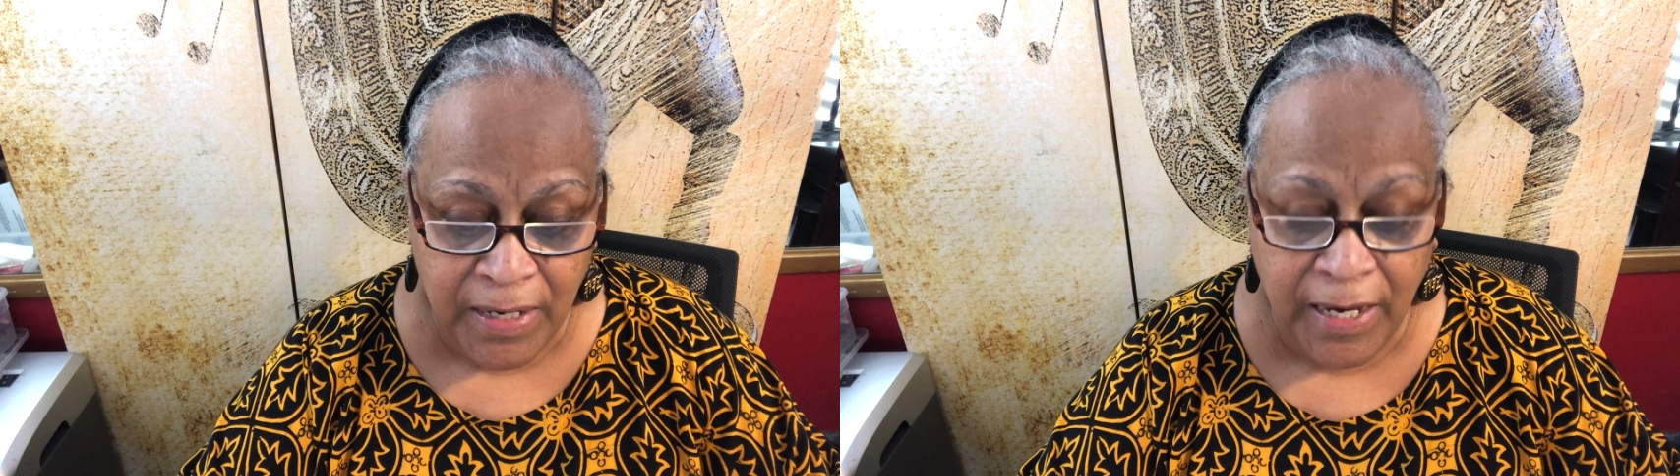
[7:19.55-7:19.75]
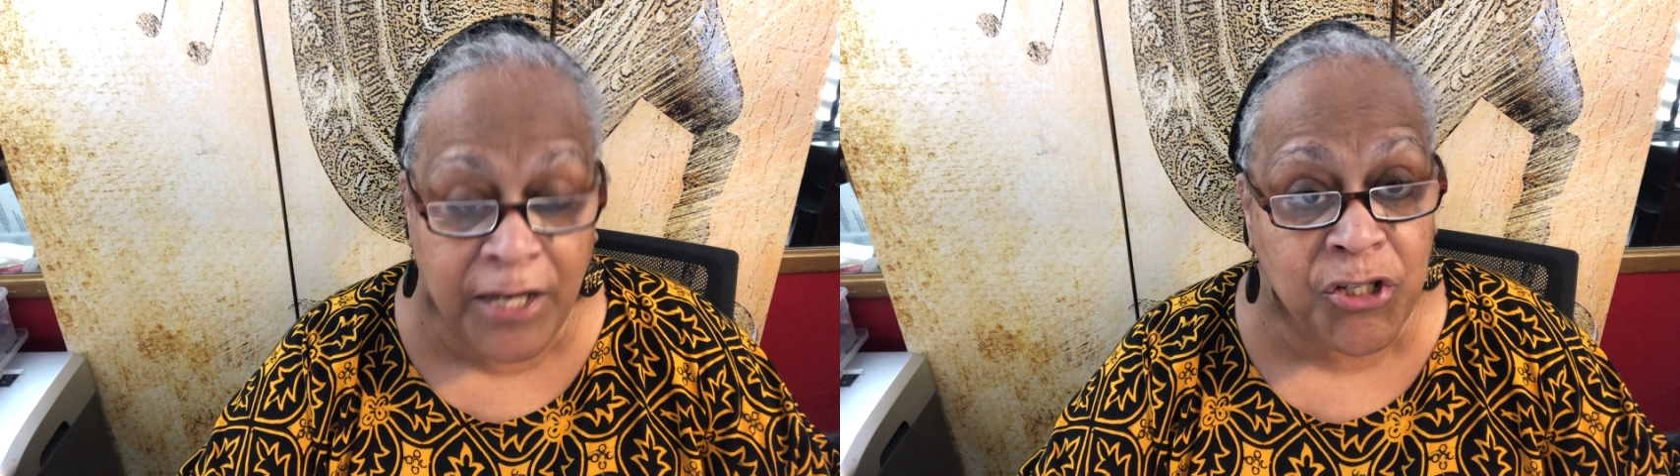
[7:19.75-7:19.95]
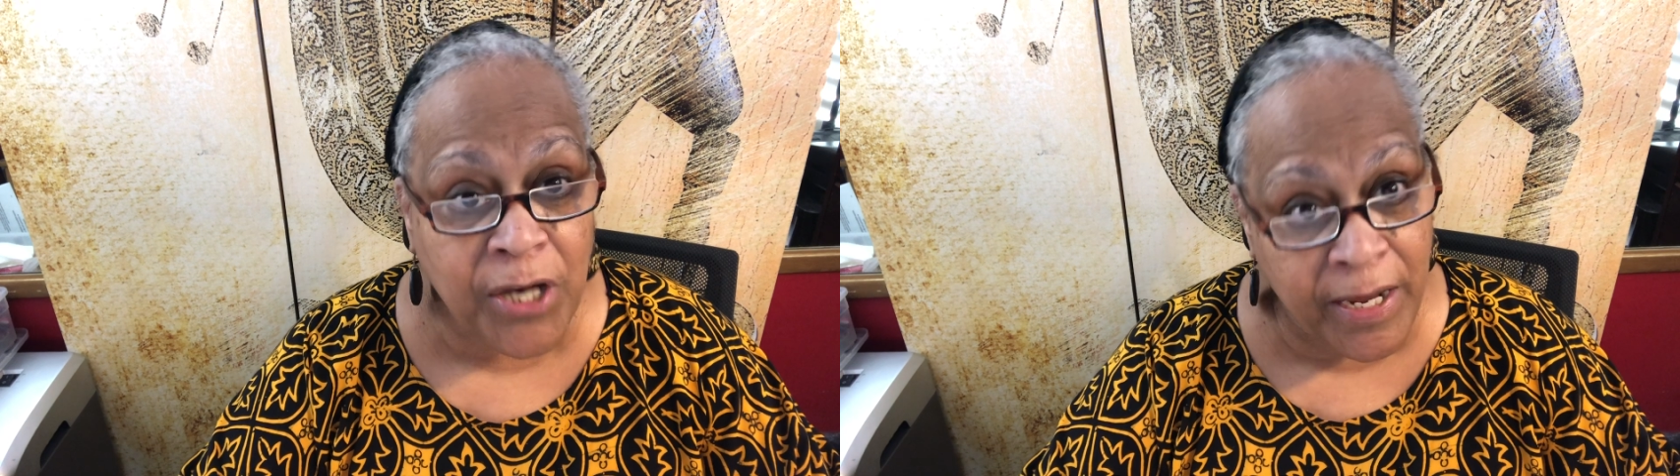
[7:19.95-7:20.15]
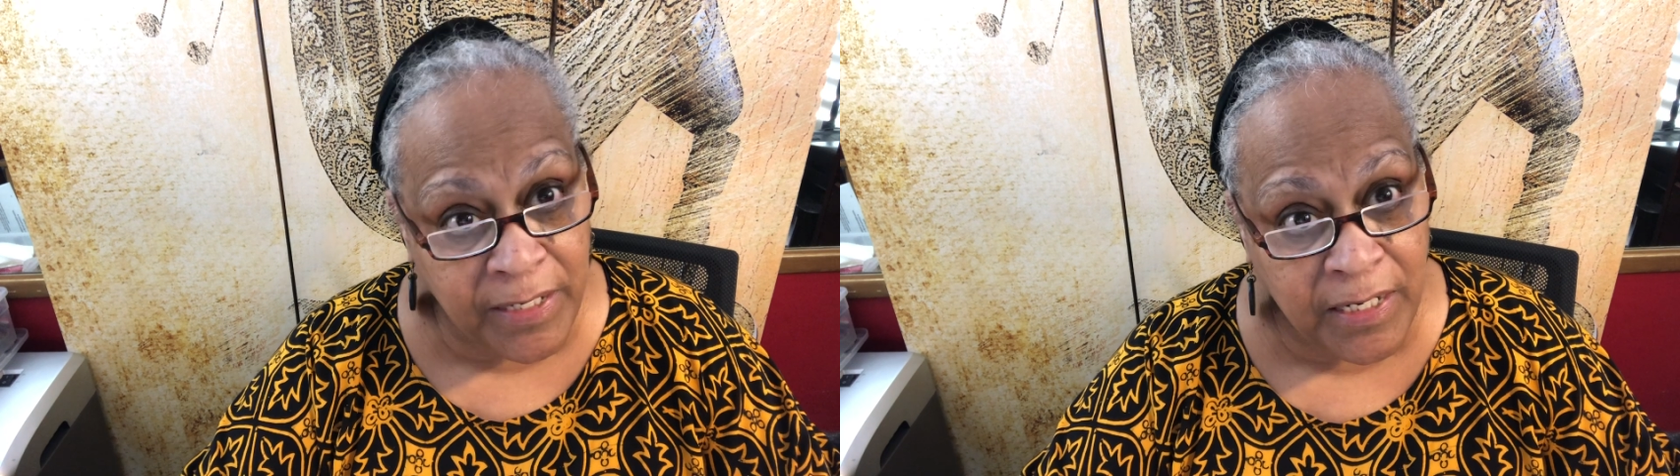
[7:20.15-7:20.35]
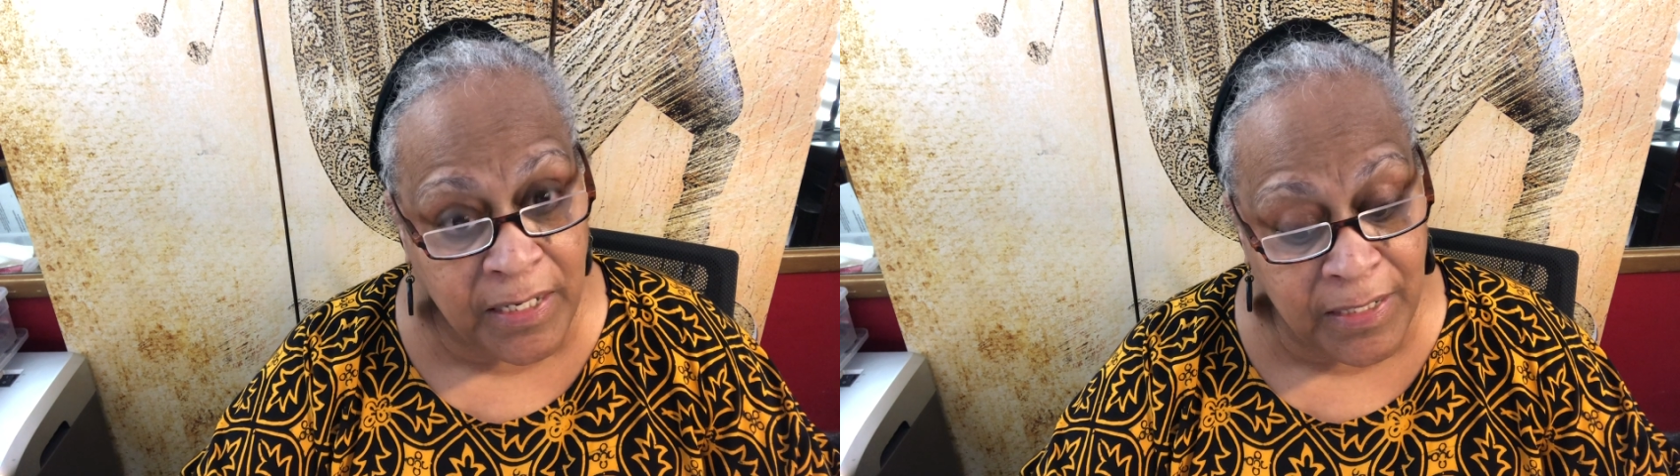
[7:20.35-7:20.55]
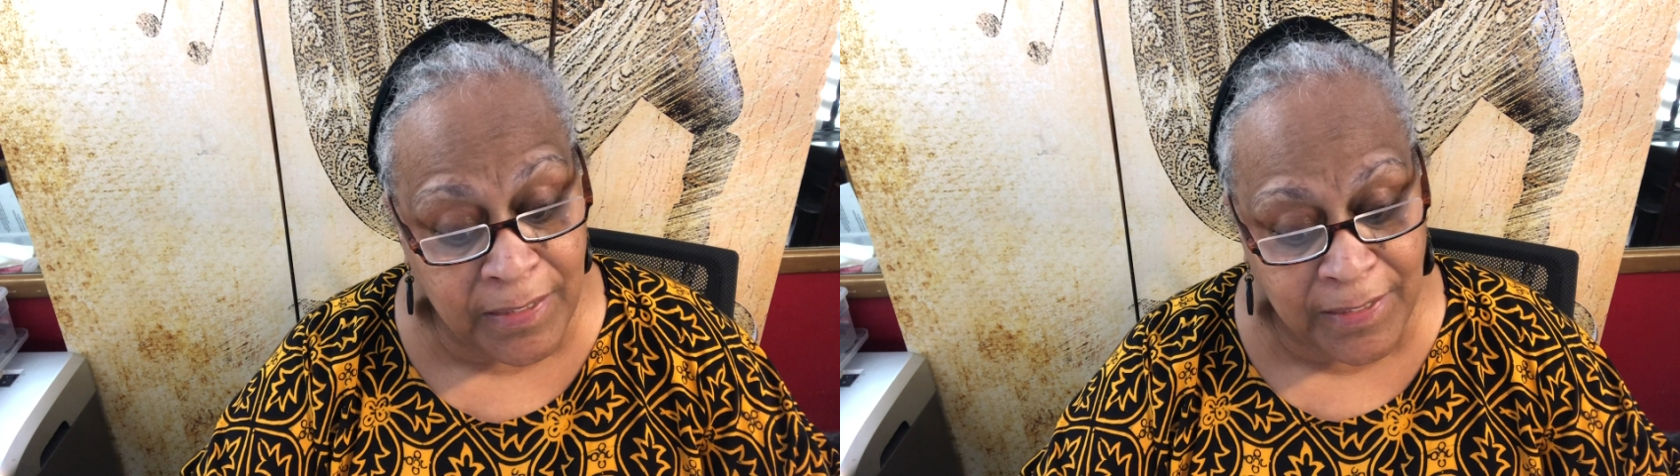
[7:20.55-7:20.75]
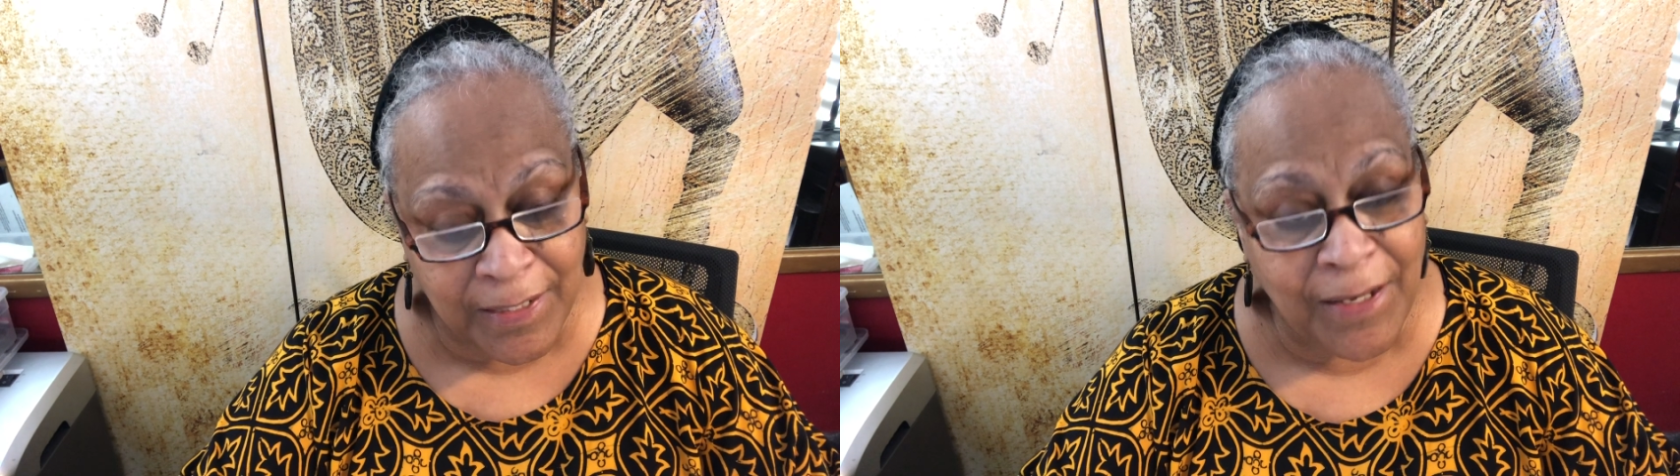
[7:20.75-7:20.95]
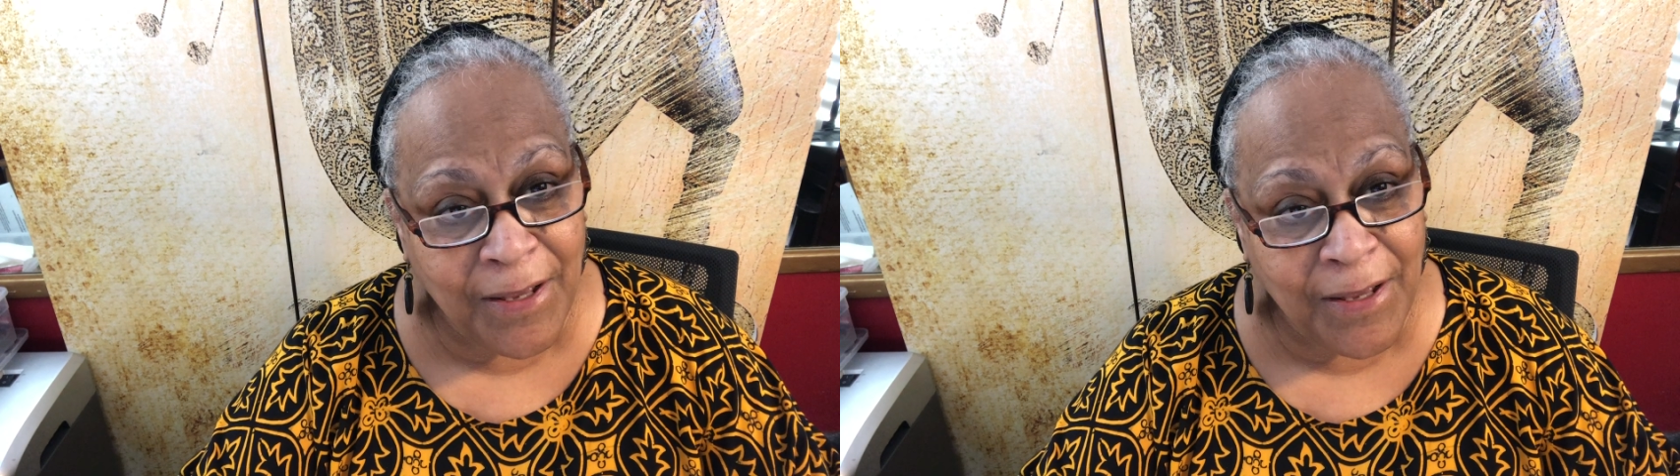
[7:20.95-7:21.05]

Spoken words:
a Chinese